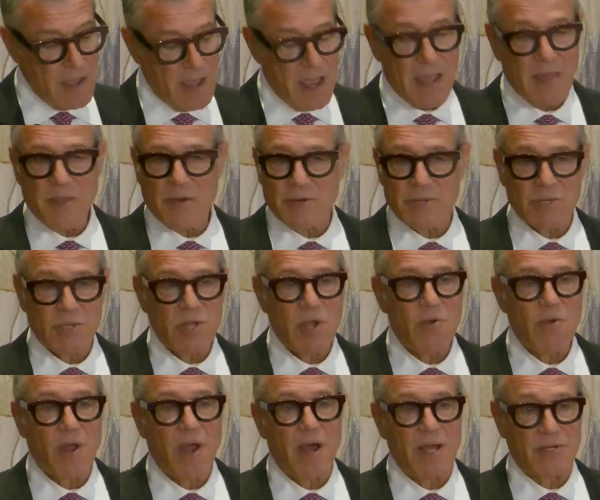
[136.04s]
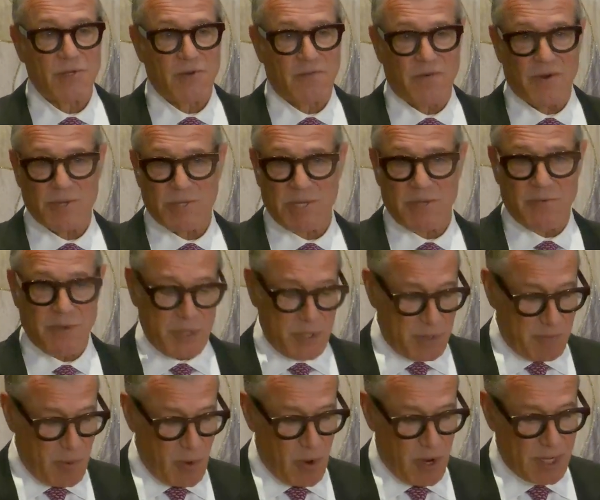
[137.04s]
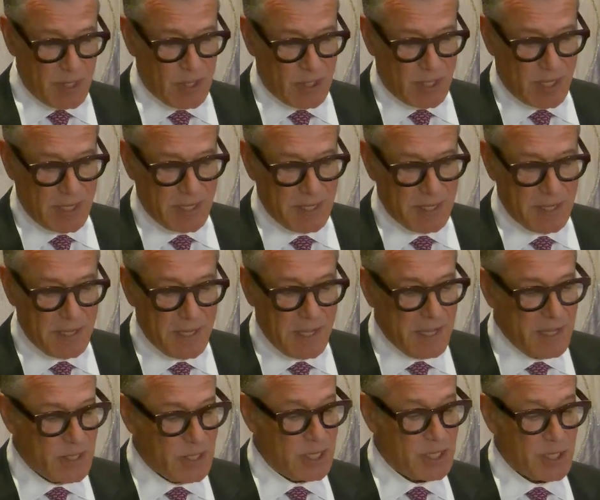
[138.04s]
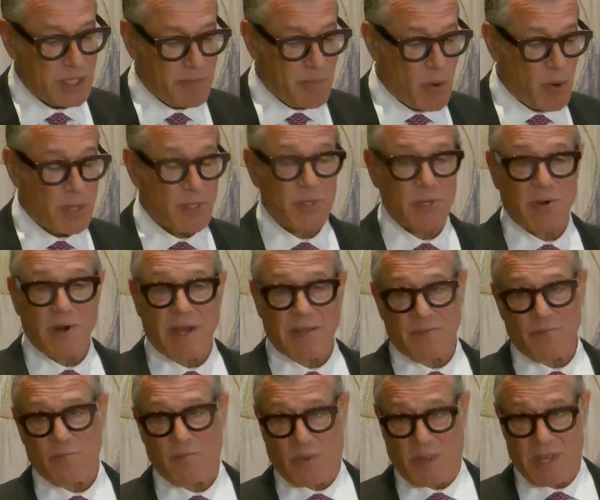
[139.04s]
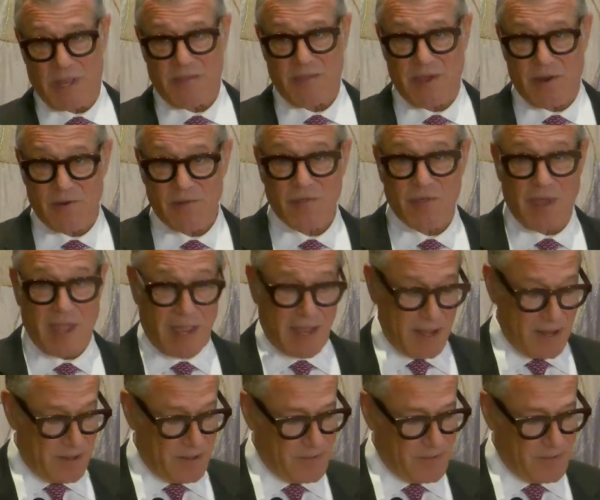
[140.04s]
And there is no controversy with sports, since sports are not really their thing.